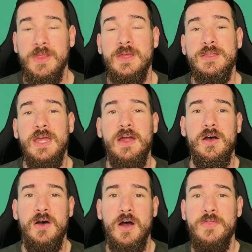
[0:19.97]
There
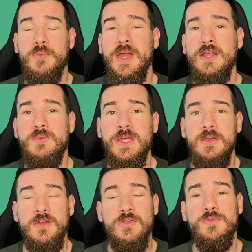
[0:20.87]
are other ways where you
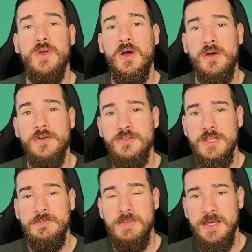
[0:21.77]
can use
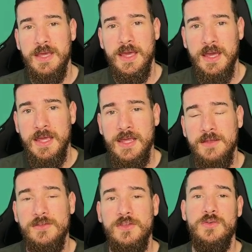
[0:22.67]
RGBA,
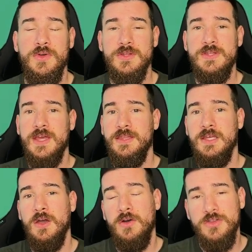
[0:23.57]
so you can set the
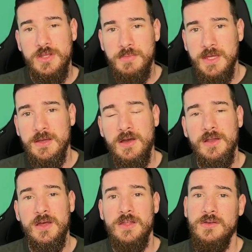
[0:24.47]
RGB
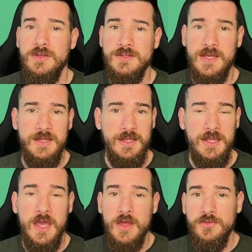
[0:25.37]
color, you can set
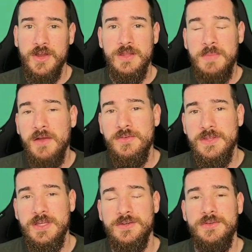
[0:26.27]
the
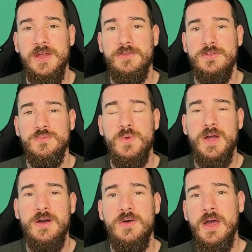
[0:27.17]
transparency on there as
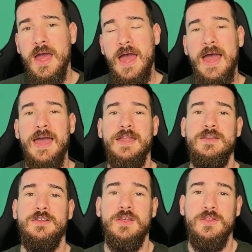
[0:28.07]
well,
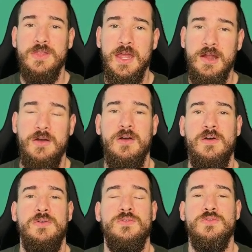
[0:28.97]
and there
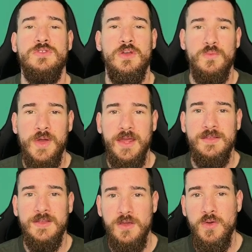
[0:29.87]
are also
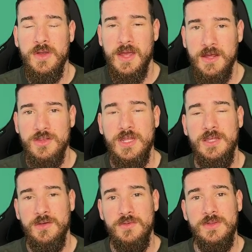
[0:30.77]
ways that you can actually
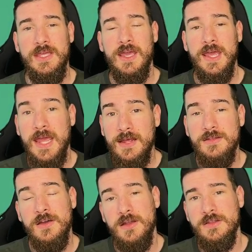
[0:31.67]
use the hex
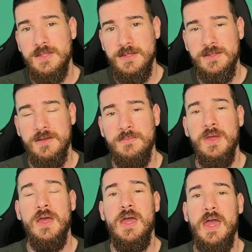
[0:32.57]
color system
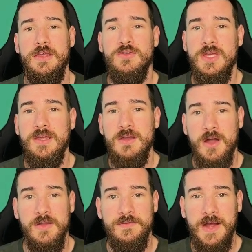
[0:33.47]
using
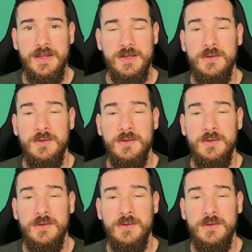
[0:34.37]
color value.